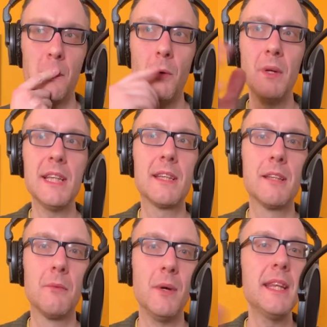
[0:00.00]
Well, I, one
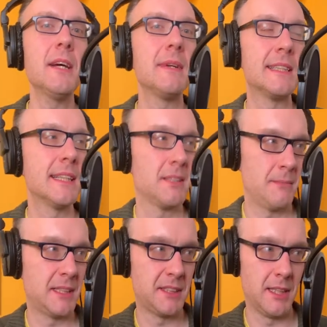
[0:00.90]
one thing we didn't
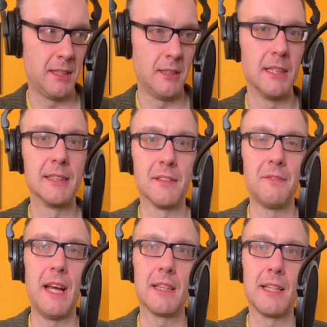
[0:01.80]
mention is the
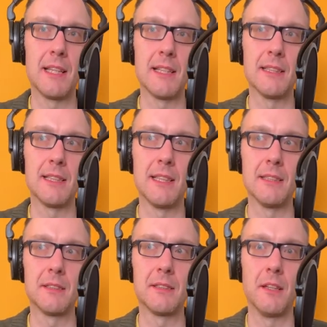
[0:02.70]
fact that this
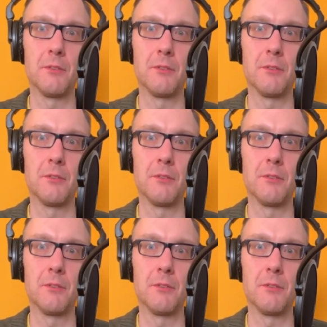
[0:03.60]
is, of